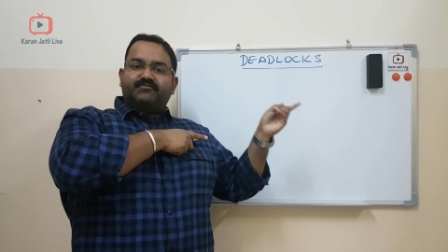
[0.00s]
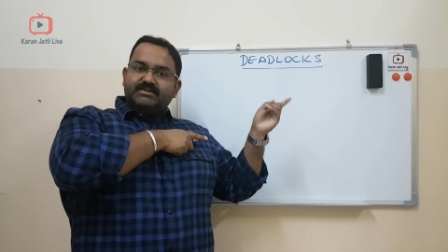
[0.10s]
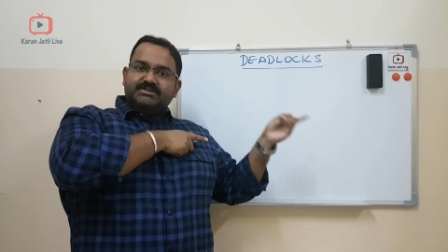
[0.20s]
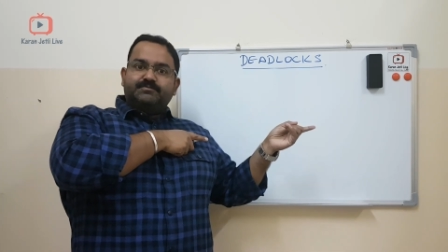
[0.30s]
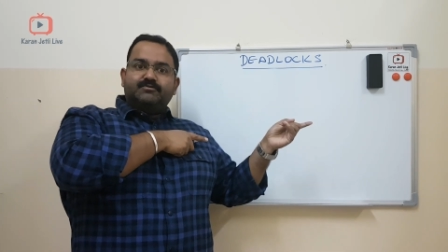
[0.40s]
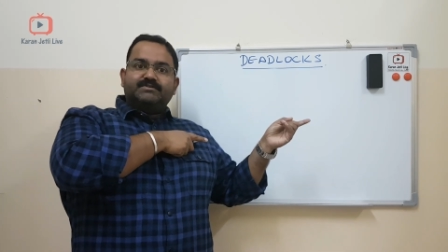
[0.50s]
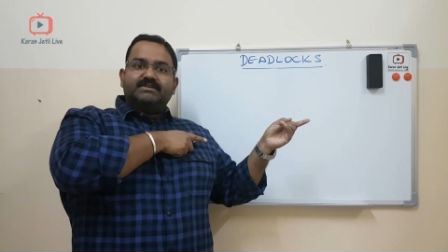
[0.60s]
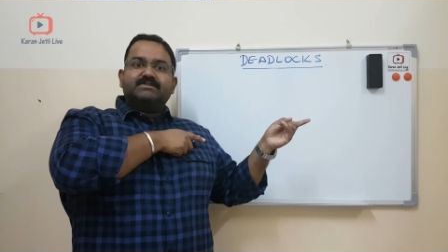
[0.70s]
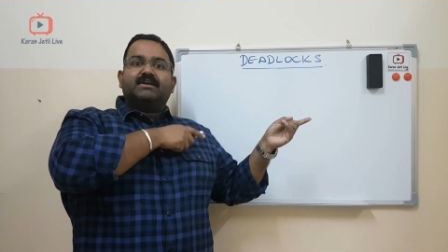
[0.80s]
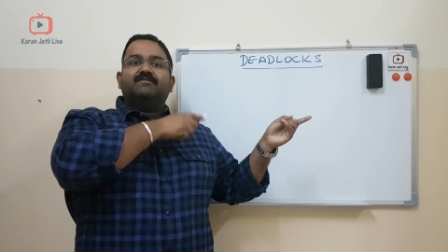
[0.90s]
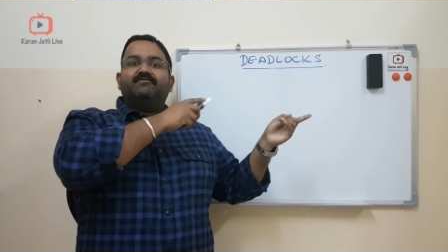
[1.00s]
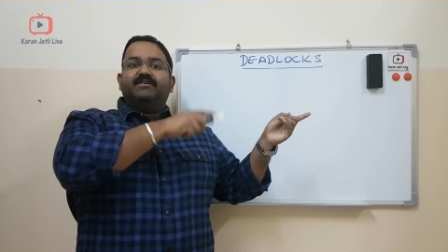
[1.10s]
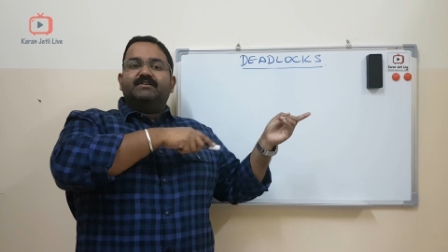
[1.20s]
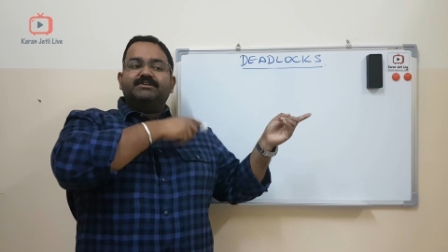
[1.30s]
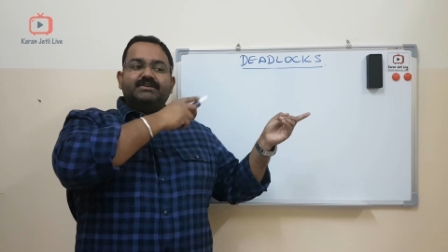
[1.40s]
first process can
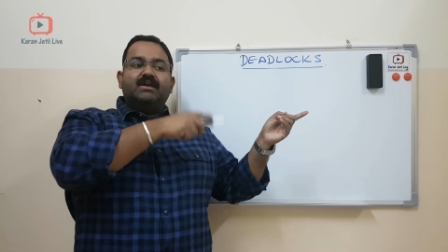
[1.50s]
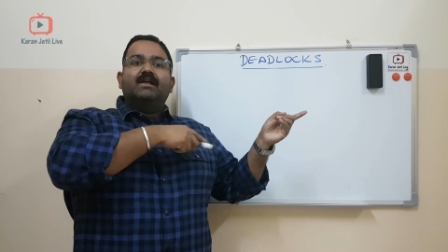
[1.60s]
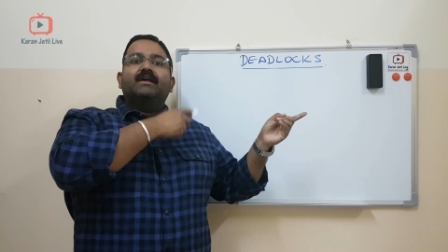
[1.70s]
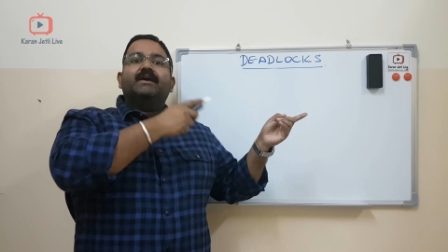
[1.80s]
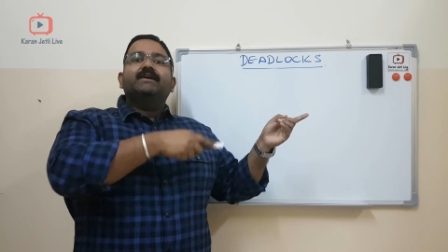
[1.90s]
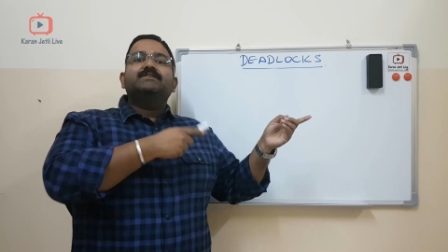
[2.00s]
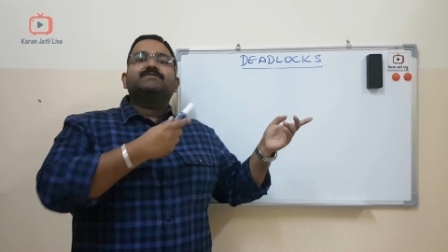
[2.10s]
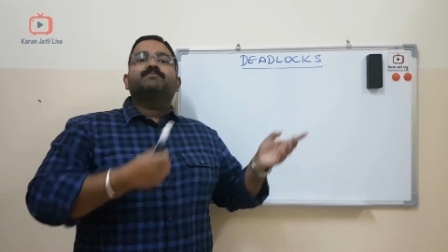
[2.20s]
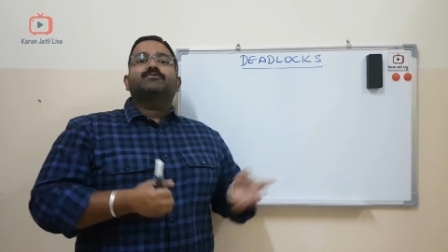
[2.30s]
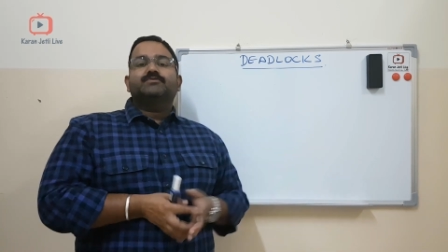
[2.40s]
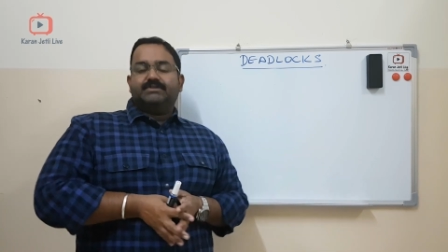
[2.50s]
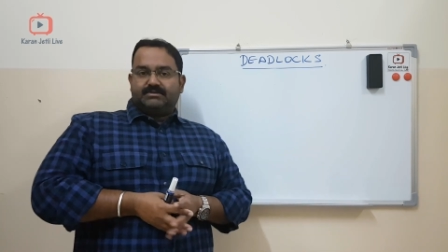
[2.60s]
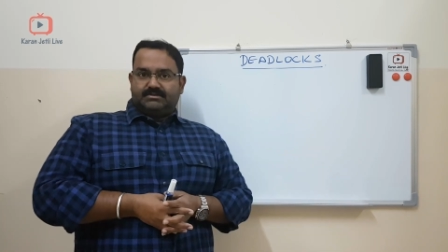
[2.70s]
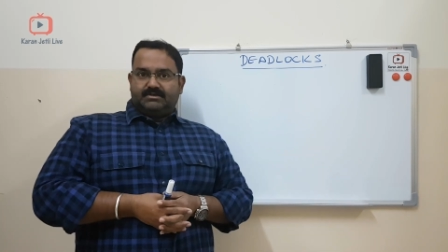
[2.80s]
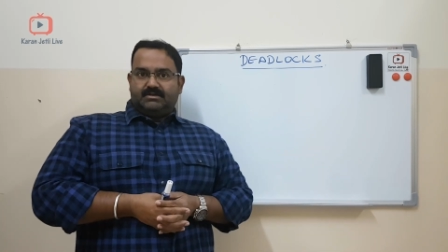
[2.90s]
finish its
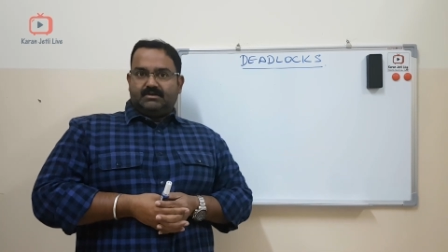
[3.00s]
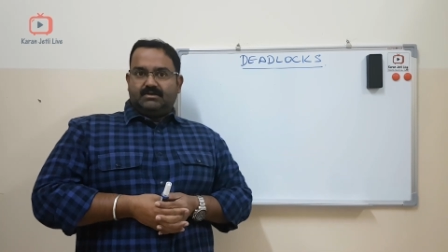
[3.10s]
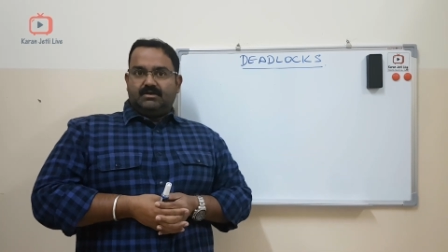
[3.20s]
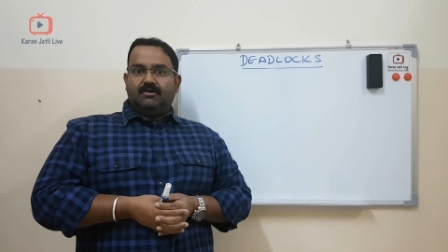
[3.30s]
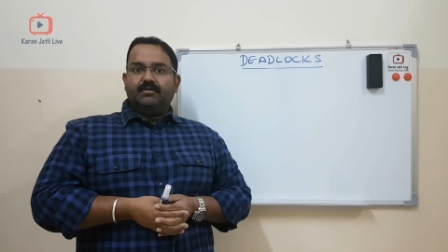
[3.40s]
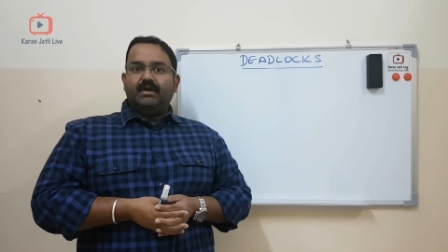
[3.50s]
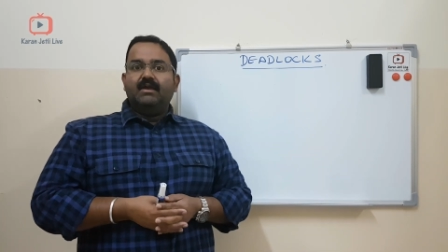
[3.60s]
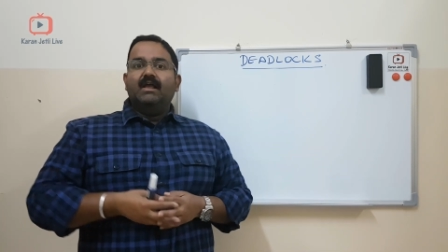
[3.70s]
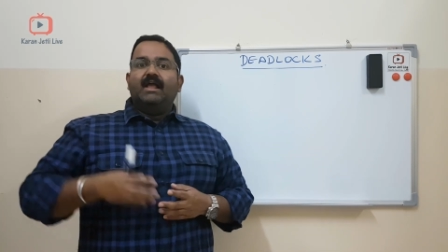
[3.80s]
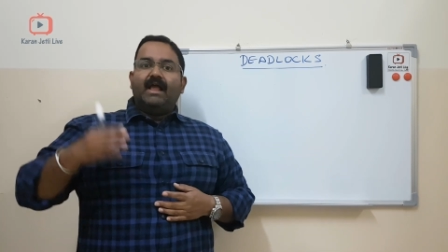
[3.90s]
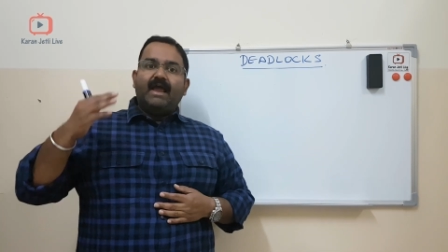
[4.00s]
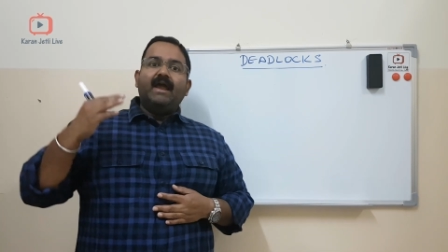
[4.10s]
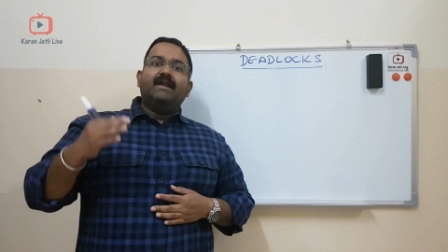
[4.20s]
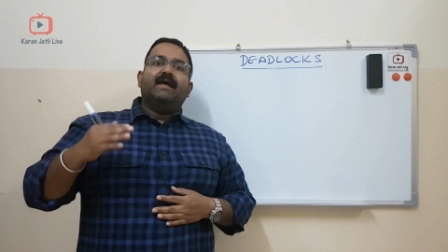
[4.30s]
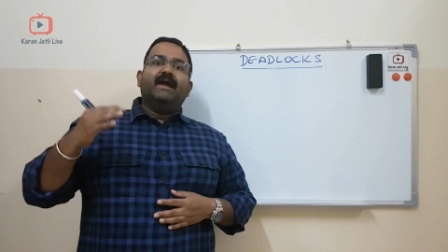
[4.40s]
processing okay
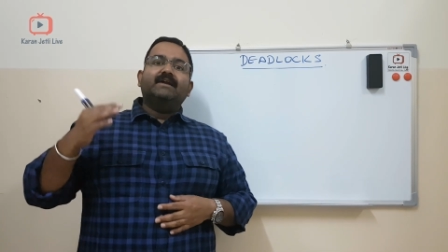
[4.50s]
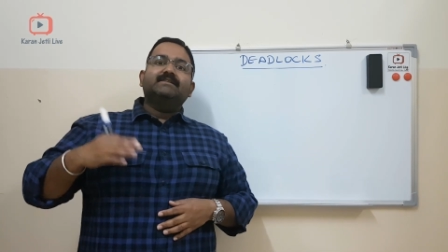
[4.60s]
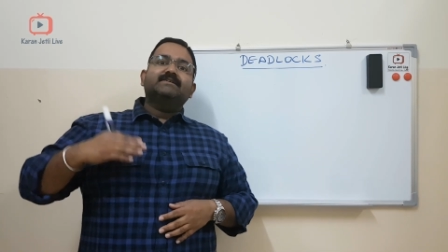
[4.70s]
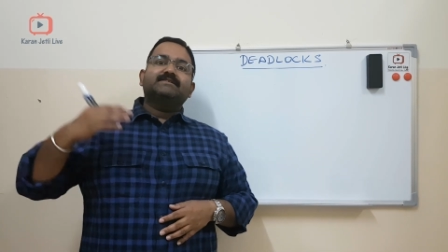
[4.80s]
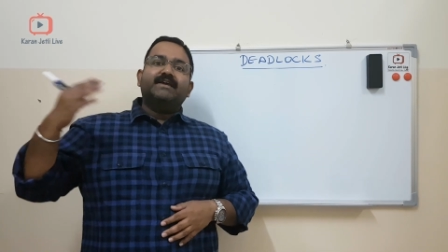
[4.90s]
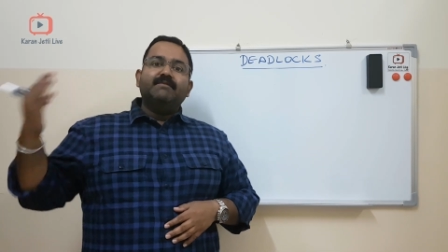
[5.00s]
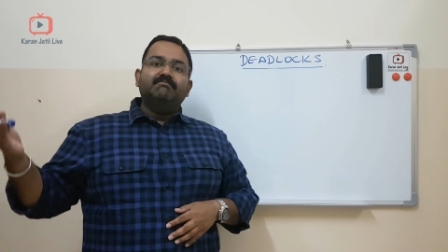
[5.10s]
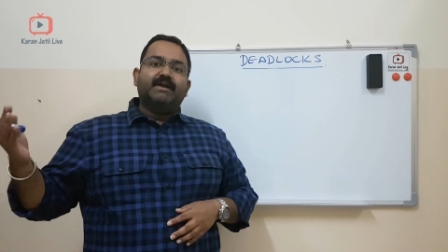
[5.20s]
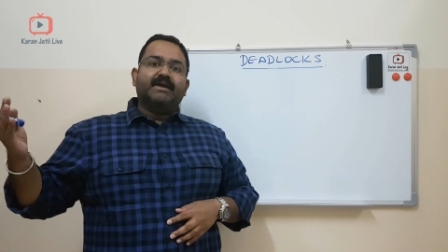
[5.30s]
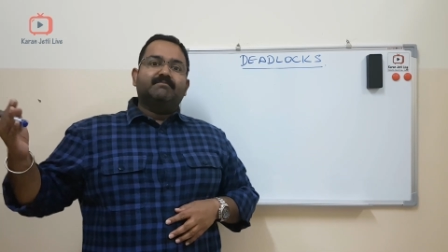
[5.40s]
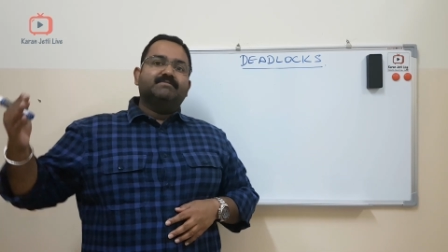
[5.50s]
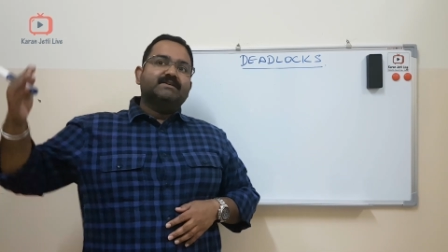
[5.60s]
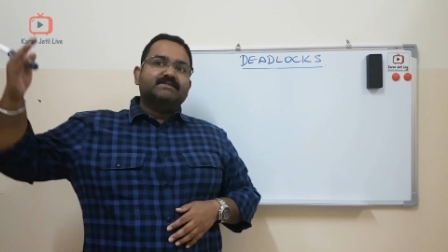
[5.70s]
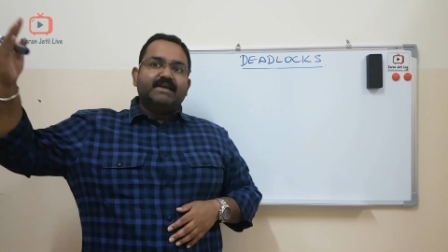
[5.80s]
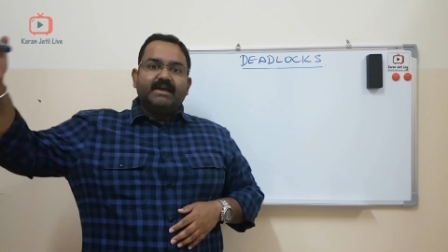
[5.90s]
and at the same time
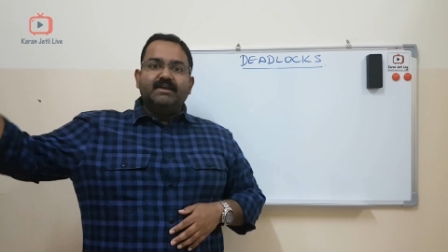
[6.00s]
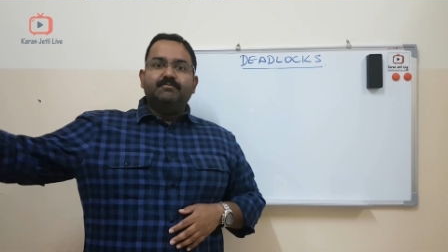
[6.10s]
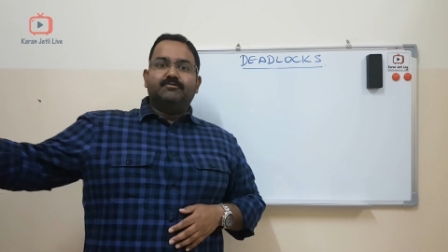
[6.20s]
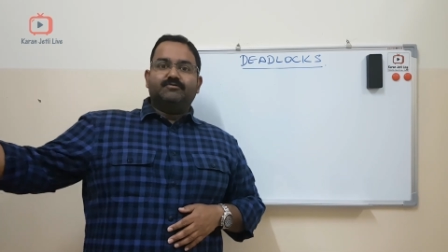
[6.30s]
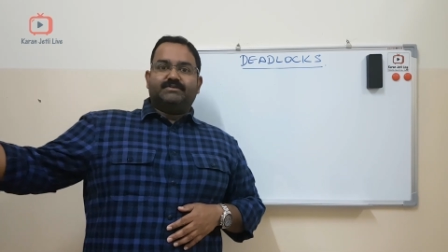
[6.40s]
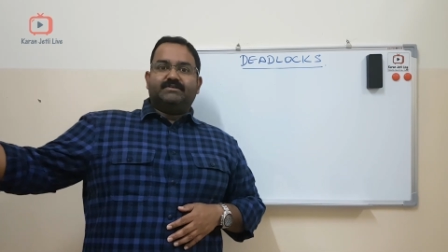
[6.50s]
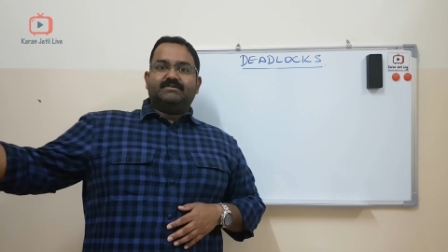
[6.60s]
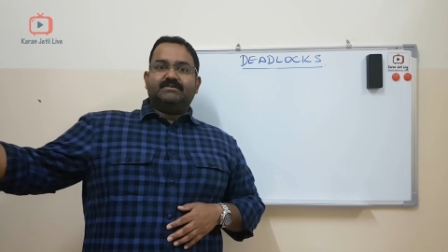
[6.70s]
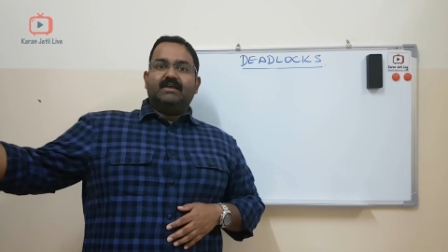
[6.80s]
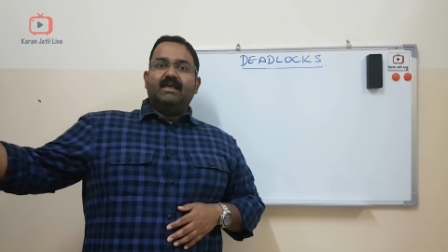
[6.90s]
the second process